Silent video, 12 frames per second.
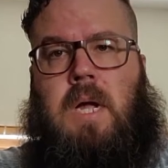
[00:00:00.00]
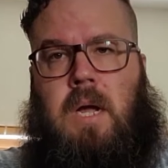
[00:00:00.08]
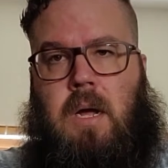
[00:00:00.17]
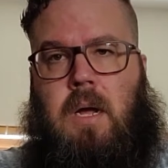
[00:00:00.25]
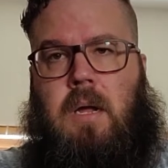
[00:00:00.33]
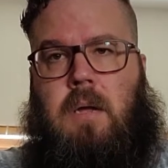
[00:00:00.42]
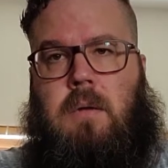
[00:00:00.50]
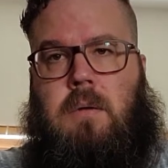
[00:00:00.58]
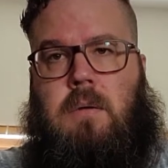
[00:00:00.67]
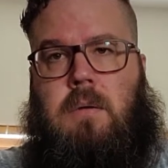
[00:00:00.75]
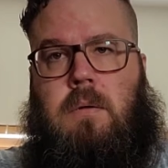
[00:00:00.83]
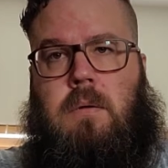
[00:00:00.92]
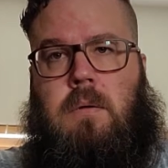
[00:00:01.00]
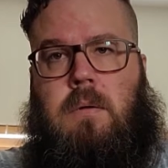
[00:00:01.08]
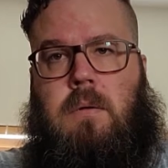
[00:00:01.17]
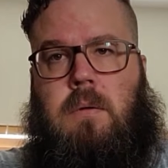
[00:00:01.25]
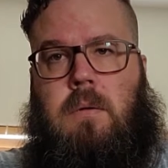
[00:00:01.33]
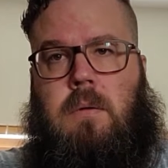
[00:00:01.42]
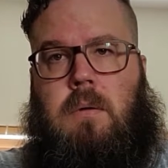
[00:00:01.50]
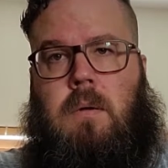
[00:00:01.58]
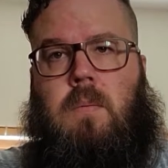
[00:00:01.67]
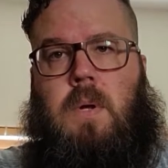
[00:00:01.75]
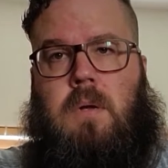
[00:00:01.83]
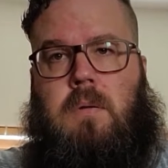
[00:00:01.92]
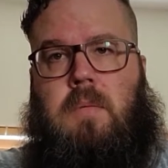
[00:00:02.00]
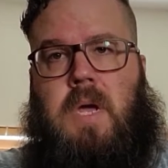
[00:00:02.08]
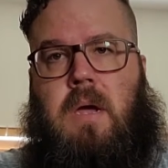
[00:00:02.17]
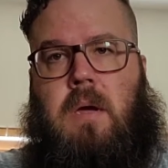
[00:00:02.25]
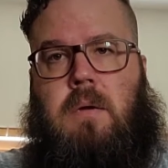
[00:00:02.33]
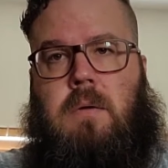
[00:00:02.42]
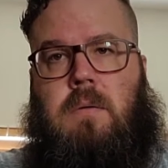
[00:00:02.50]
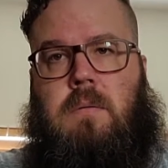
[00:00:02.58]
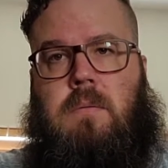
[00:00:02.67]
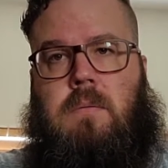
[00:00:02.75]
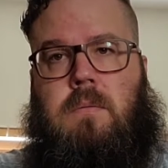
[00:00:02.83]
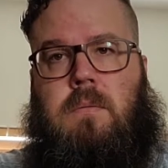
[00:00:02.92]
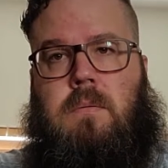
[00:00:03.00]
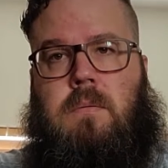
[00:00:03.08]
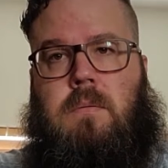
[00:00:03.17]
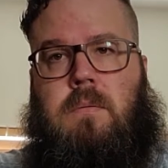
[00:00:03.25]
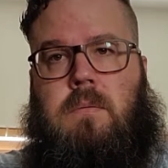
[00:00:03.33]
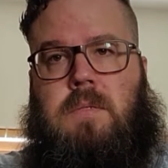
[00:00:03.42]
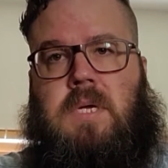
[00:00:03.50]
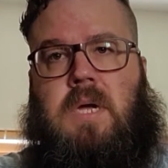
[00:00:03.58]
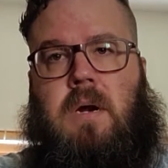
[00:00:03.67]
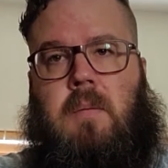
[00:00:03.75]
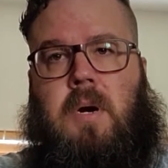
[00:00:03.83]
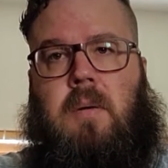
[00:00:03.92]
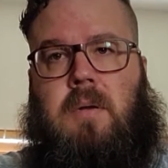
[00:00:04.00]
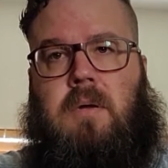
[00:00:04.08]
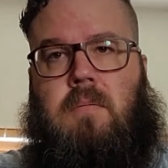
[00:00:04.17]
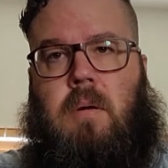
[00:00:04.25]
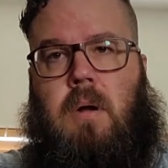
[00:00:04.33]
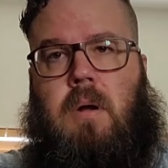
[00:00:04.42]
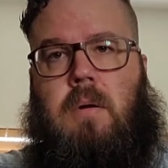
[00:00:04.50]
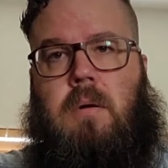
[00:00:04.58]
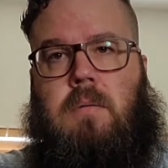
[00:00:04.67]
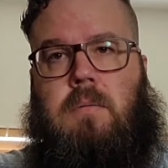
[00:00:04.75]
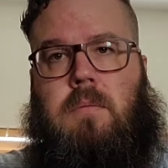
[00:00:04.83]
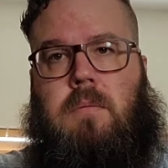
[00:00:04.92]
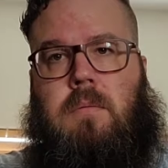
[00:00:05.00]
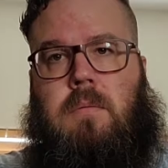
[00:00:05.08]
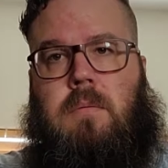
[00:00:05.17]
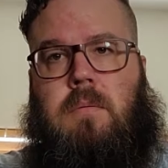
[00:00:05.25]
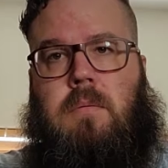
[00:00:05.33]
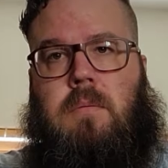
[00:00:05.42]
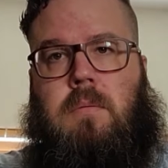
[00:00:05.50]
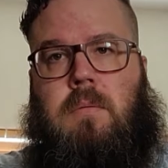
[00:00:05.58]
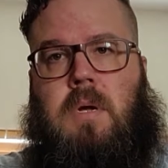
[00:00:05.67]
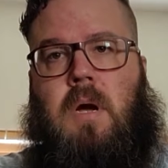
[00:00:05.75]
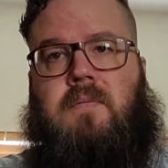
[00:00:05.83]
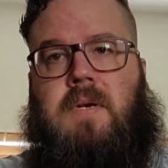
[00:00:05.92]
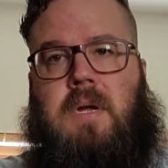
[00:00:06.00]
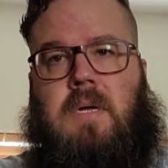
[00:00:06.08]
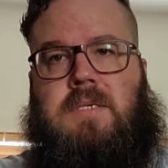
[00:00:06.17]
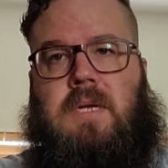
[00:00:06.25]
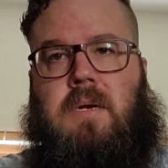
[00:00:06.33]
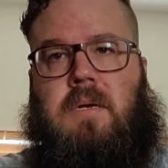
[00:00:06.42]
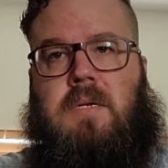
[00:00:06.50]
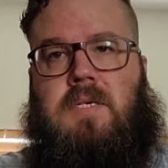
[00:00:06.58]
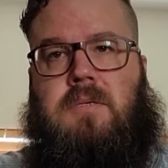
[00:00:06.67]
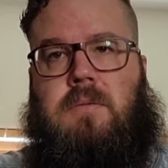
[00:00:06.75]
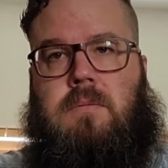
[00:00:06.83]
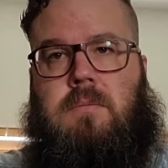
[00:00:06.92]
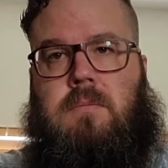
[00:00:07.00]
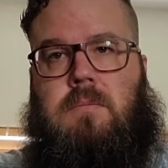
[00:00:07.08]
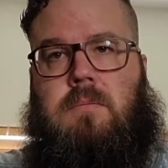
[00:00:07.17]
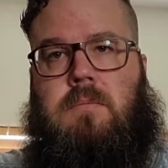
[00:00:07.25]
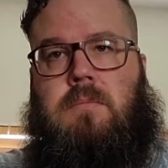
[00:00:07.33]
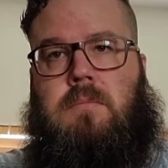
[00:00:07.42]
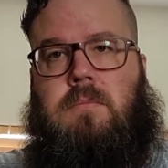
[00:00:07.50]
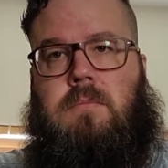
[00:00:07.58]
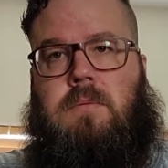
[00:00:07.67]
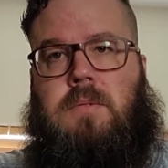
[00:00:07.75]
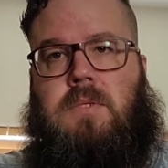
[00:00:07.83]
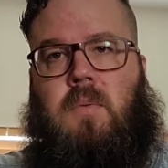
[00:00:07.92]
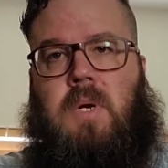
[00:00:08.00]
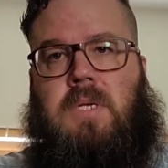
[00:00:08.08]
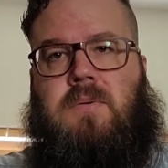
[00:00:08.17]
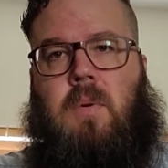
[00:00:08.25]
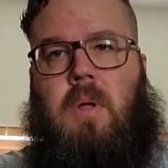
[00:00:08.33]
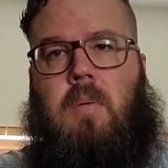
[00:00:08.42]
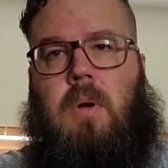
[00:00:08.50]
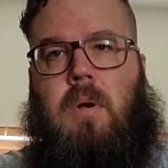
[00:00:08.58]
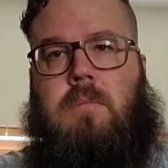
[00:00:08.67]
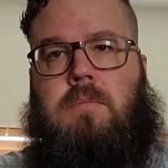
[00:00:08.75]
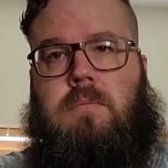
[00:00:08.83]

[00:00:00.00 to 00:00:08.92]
Hi, and welcome back to How to Barbecue Wrong COVID-19 edition 2021.